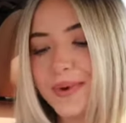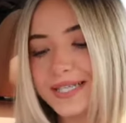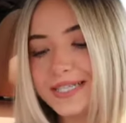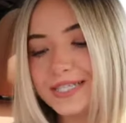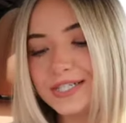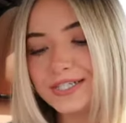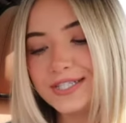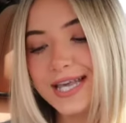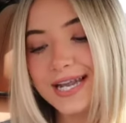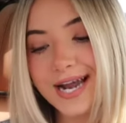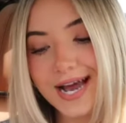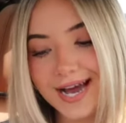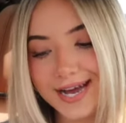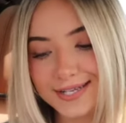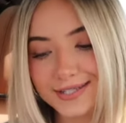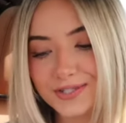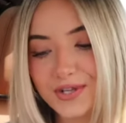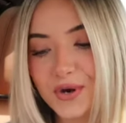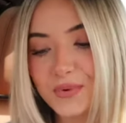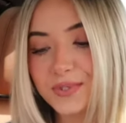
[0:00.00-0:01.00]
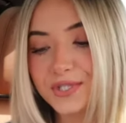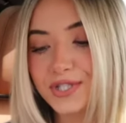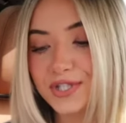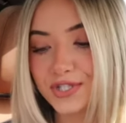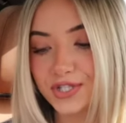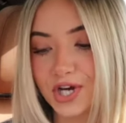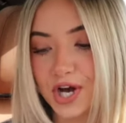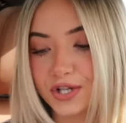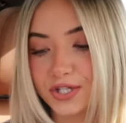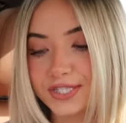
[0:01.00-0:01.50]
So the best deals that I saw was the
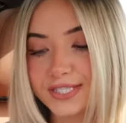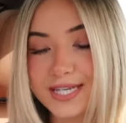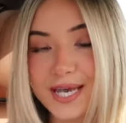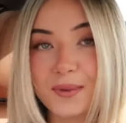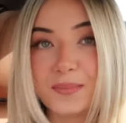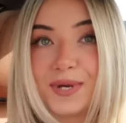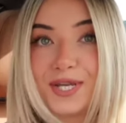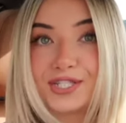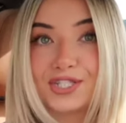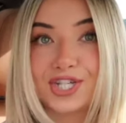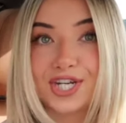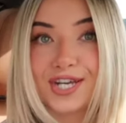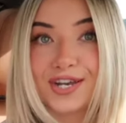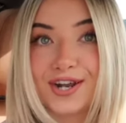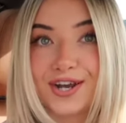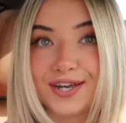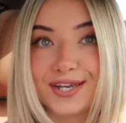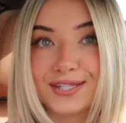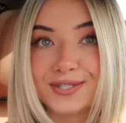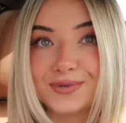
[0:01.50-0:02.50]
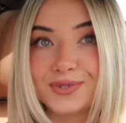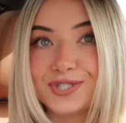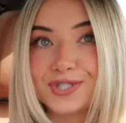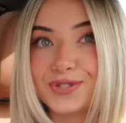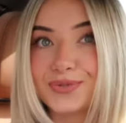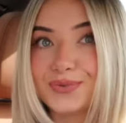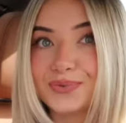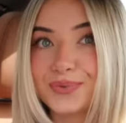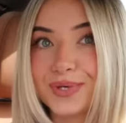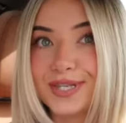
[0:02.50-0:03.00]
dollar ten piece chicken nuggets, which
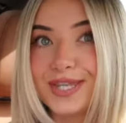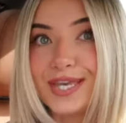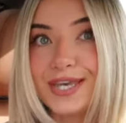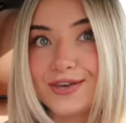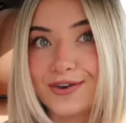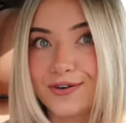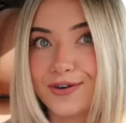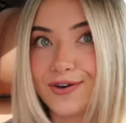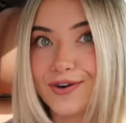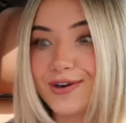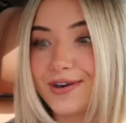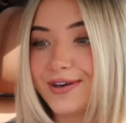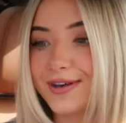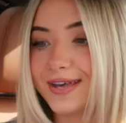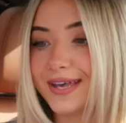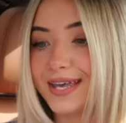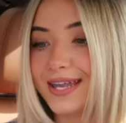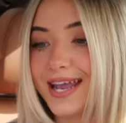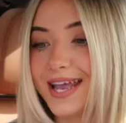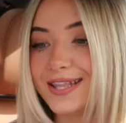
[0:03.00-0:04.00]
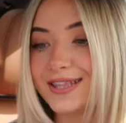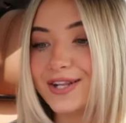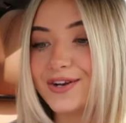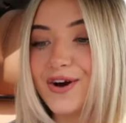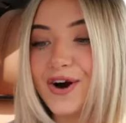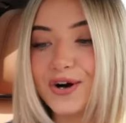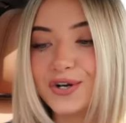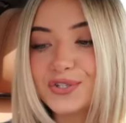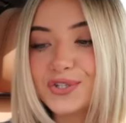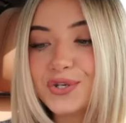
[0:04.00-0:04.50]
is really good, and then
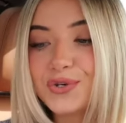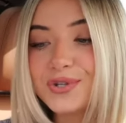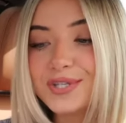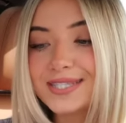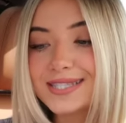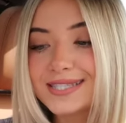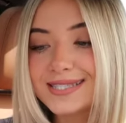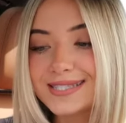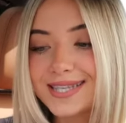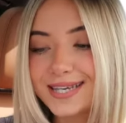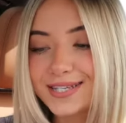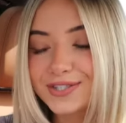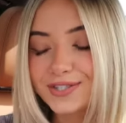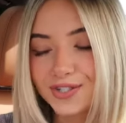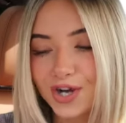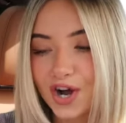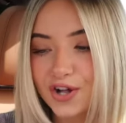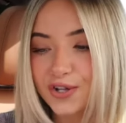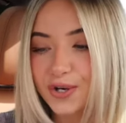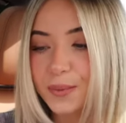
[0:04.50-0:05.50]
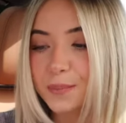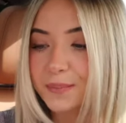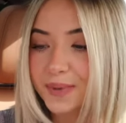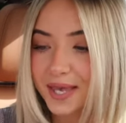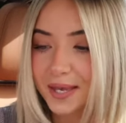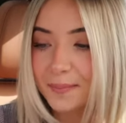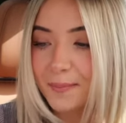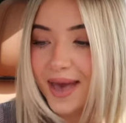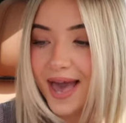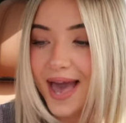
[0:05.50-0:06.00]
also the six dollar
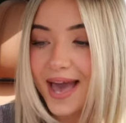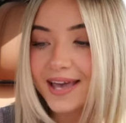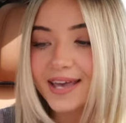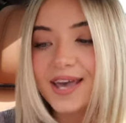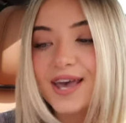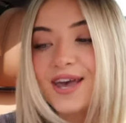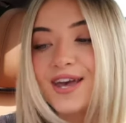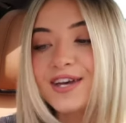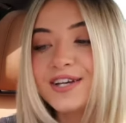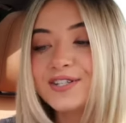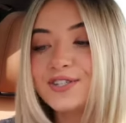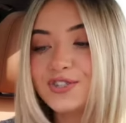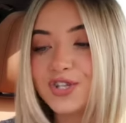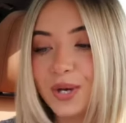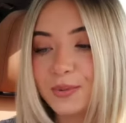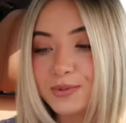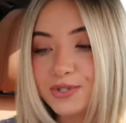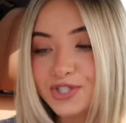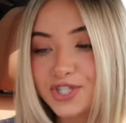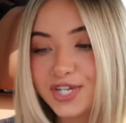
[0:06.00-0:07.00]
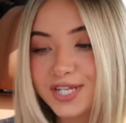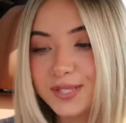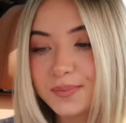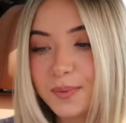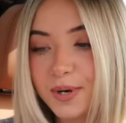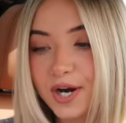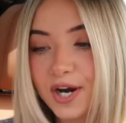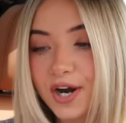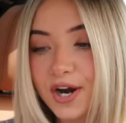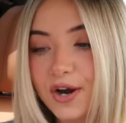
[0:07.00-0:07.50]
Big Mac double
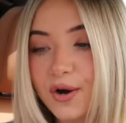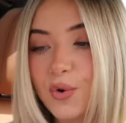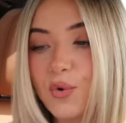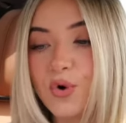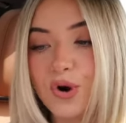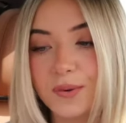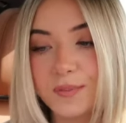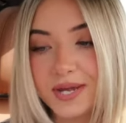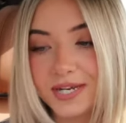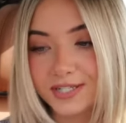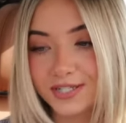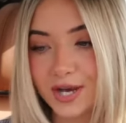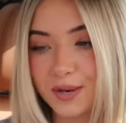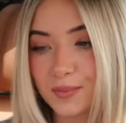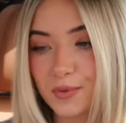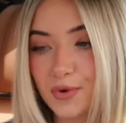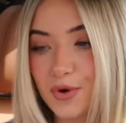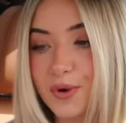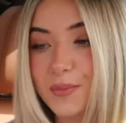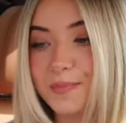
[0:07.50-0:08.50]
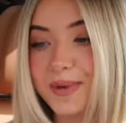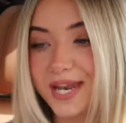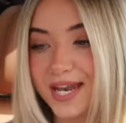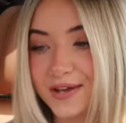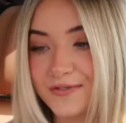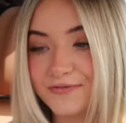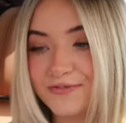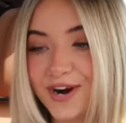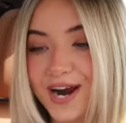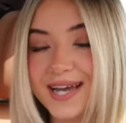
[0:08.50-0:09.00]
cheeseburger or McDouble,
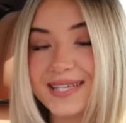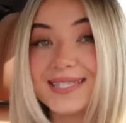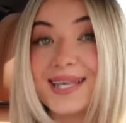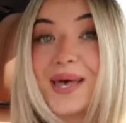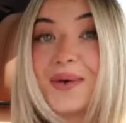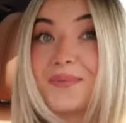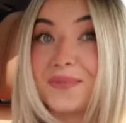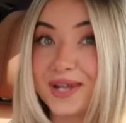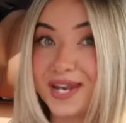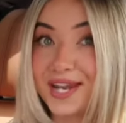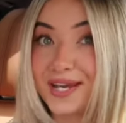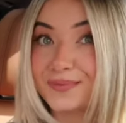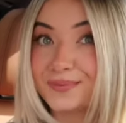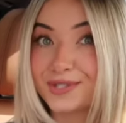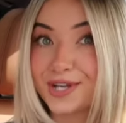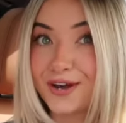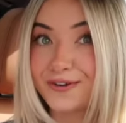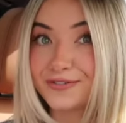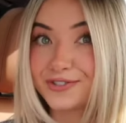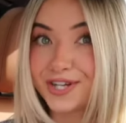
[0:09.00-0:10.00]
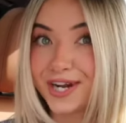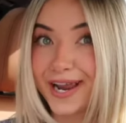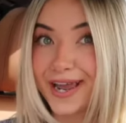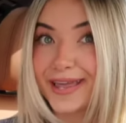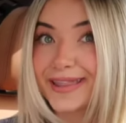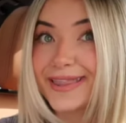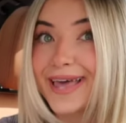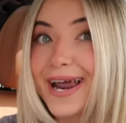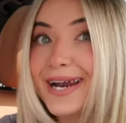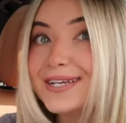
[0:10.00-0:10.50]
medium fries, and medium soft
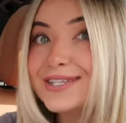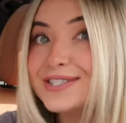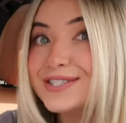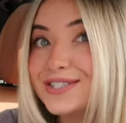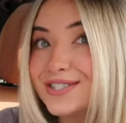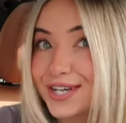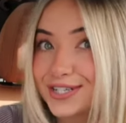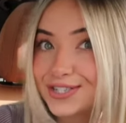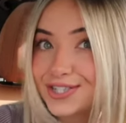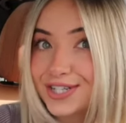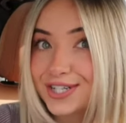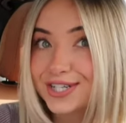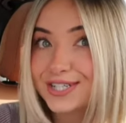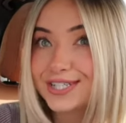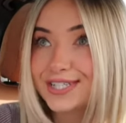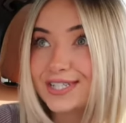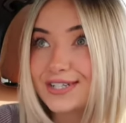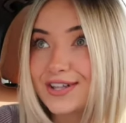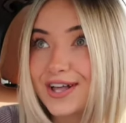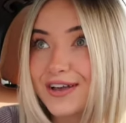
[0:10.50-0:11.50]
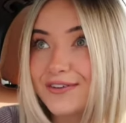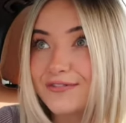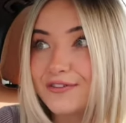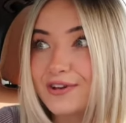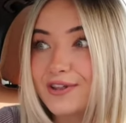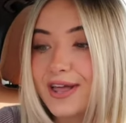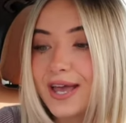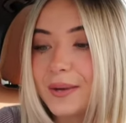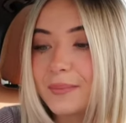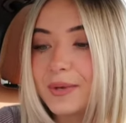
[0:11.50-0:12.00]
drink. That is such a good deal, I
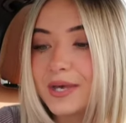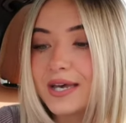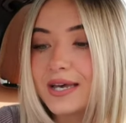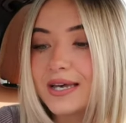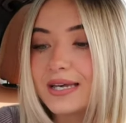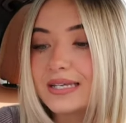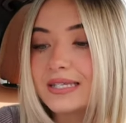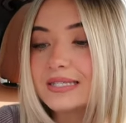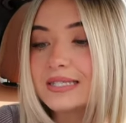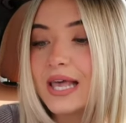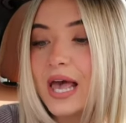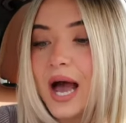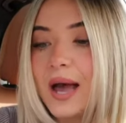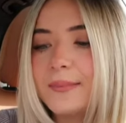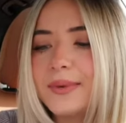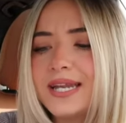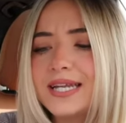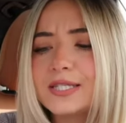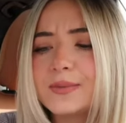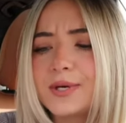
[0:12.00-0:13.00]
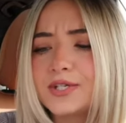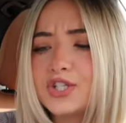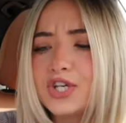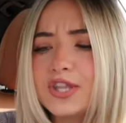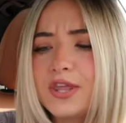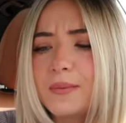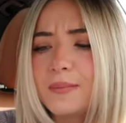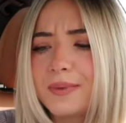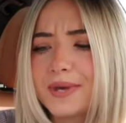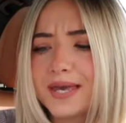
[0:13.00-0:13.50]
feel like, because I mean,
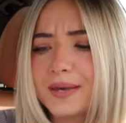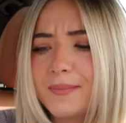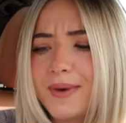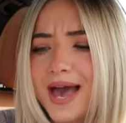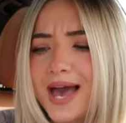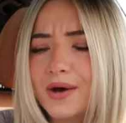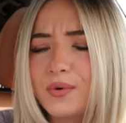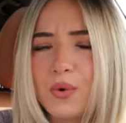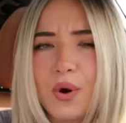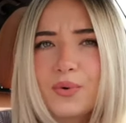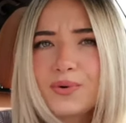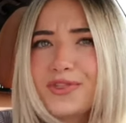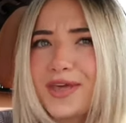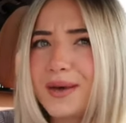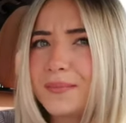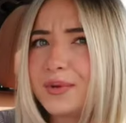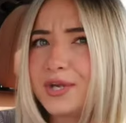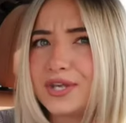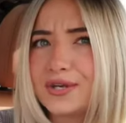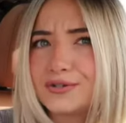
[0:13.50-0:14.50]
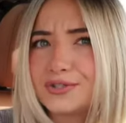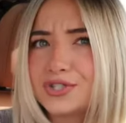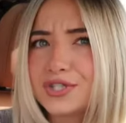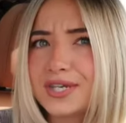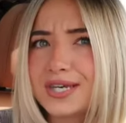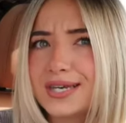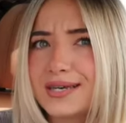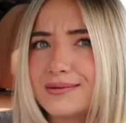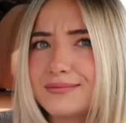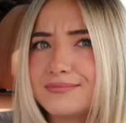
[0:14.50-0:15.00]
especially the Big Mac, what would that be
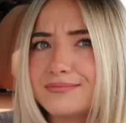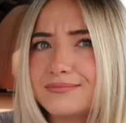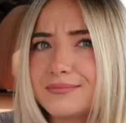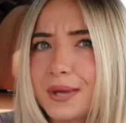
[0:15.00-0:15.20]
usually?